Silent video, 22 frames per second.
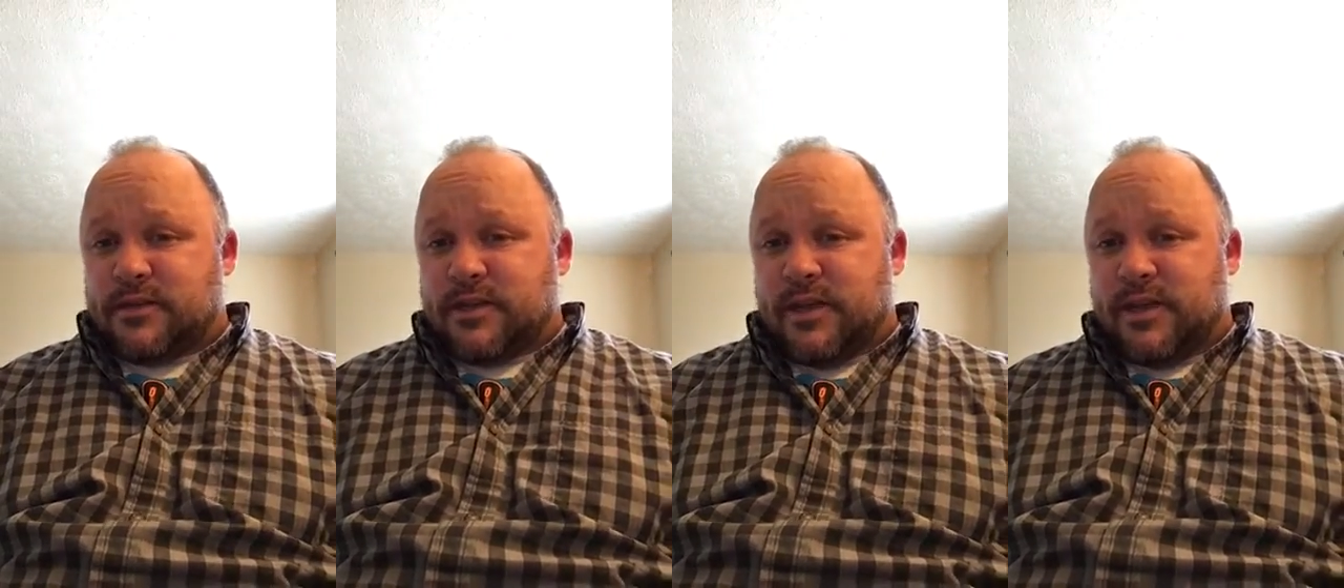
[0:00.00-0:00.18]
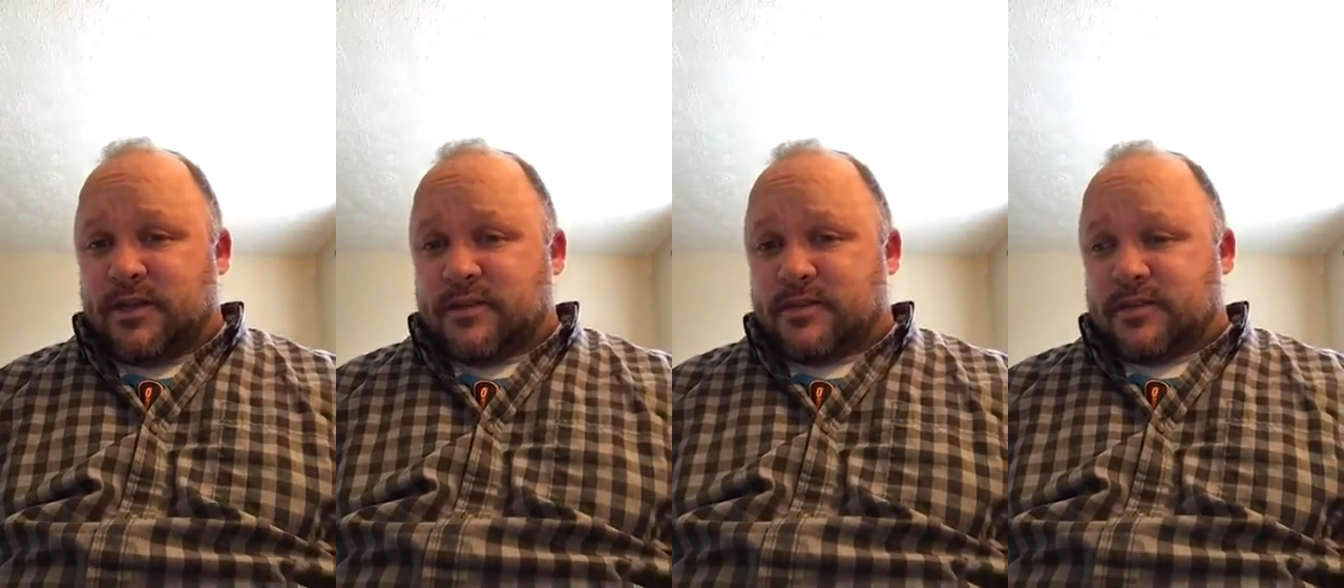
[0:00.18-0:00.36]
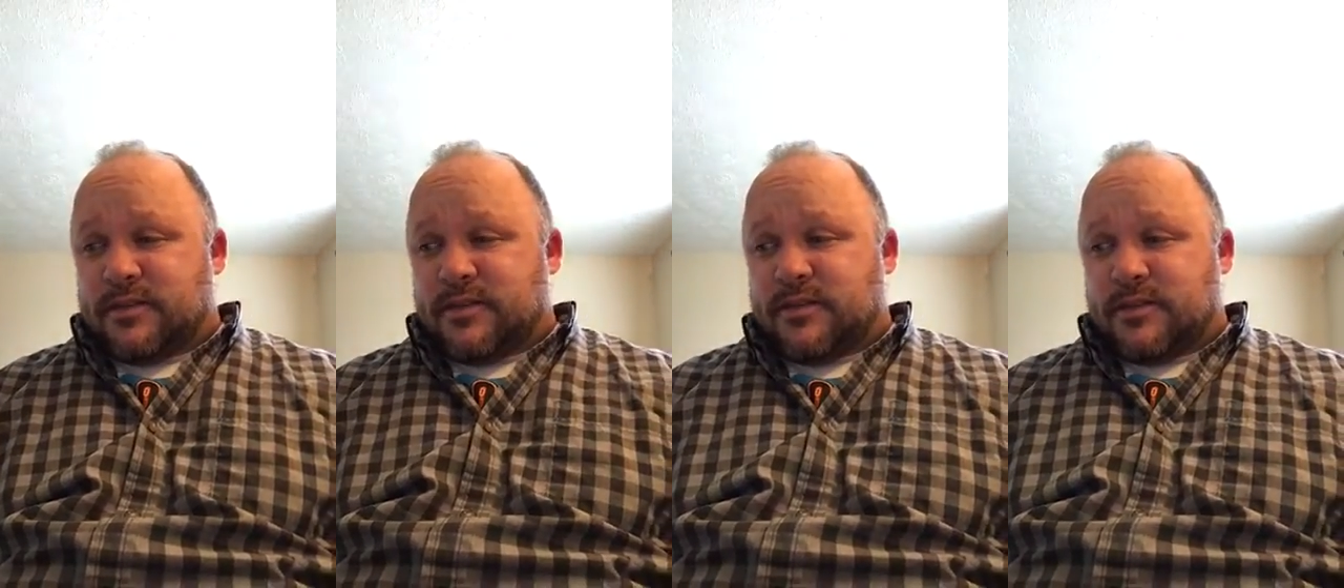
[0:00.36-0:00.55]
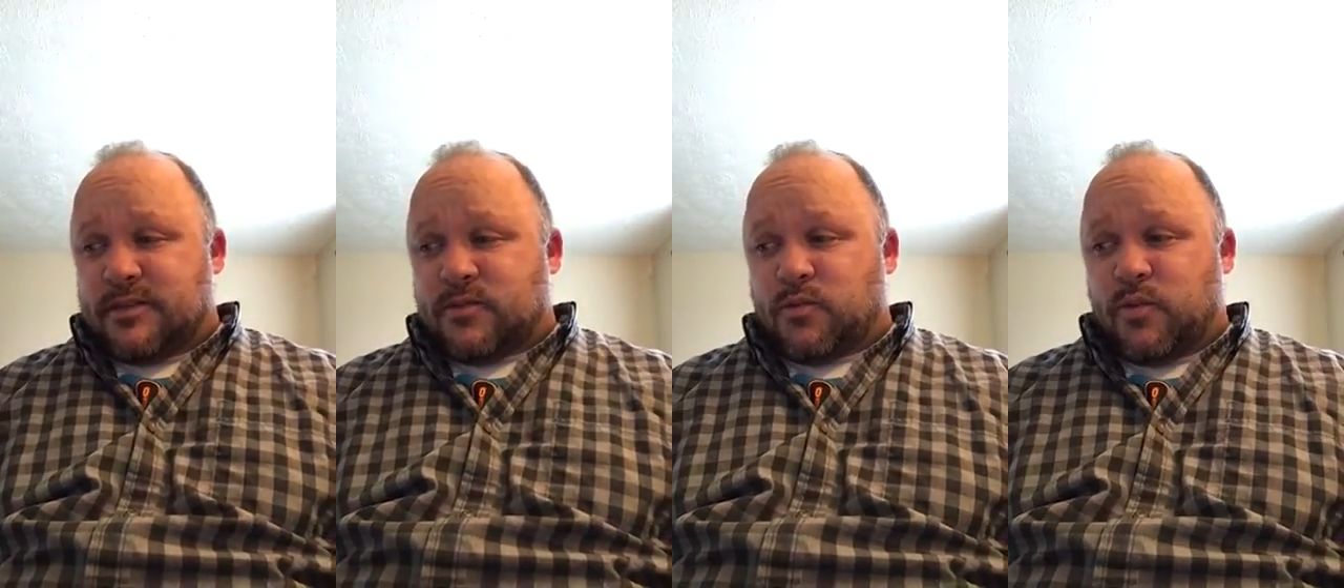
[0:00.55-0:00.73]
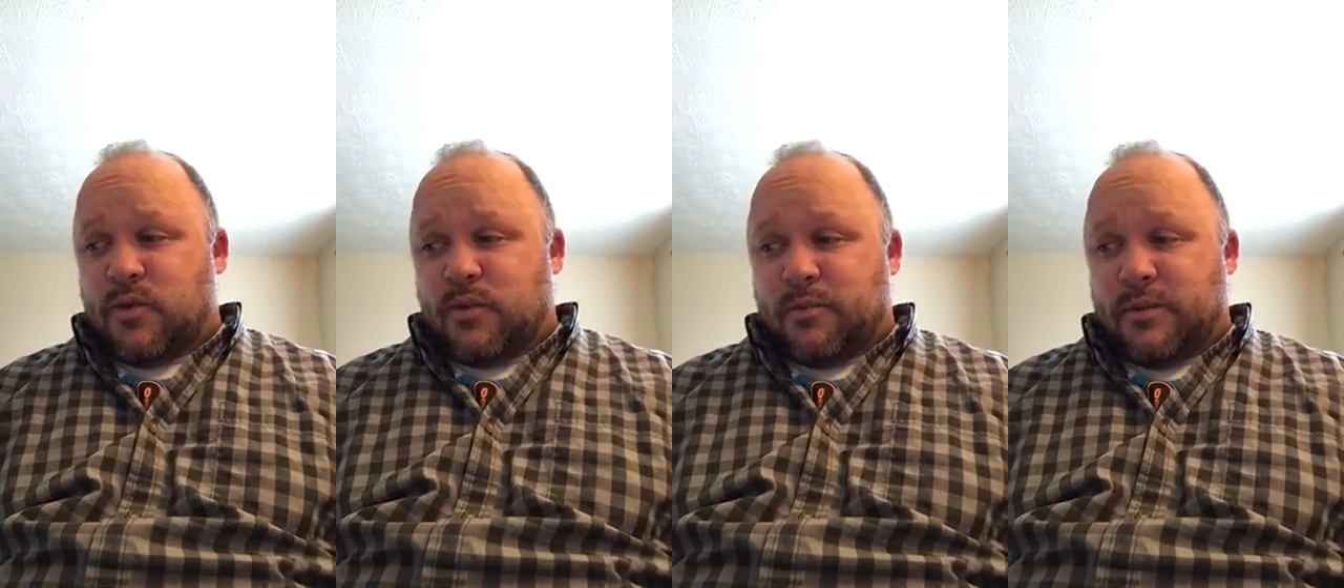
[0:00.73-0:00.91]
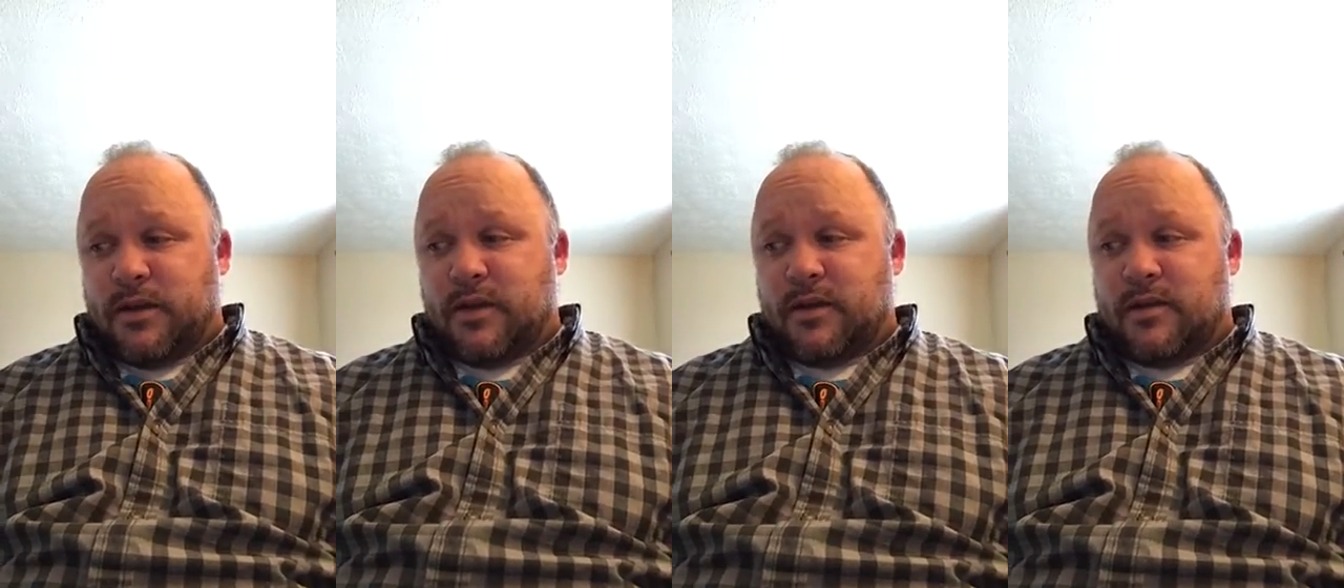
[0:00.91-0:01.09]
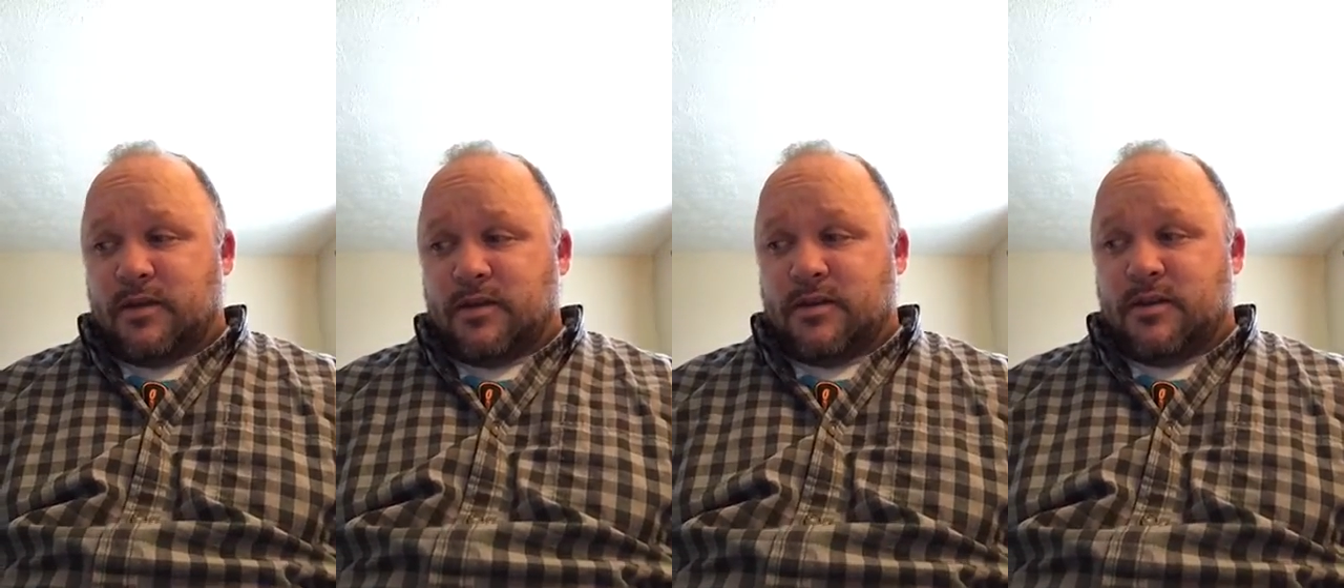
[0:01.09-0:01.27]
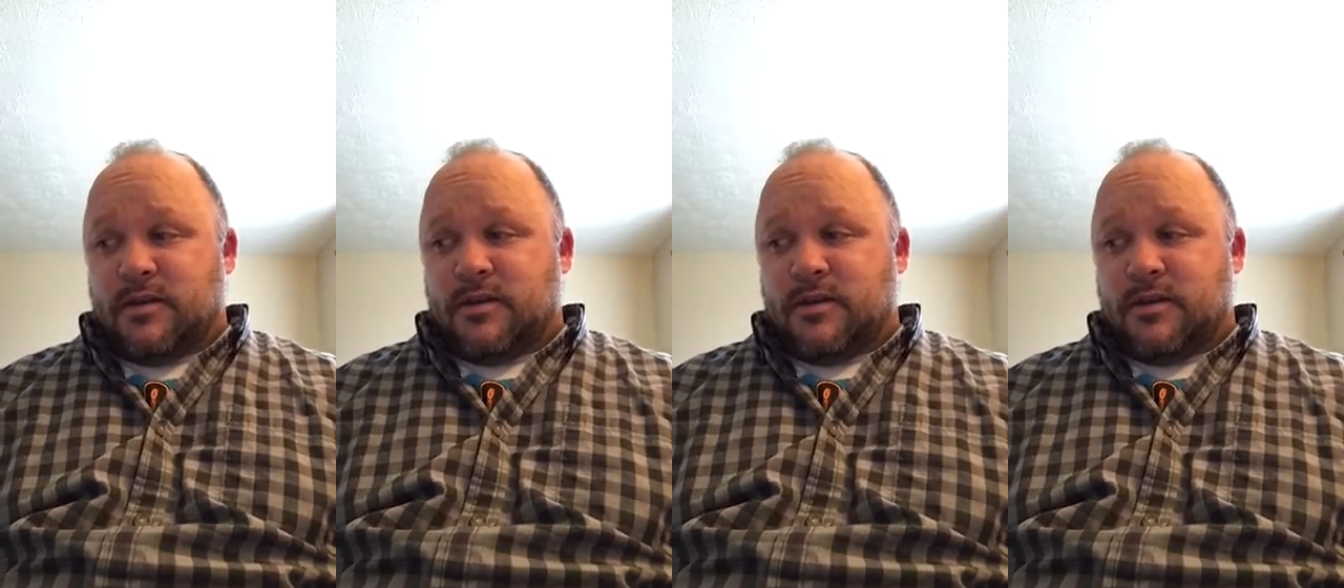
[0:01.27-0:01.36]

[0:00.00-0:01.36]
chance that this woman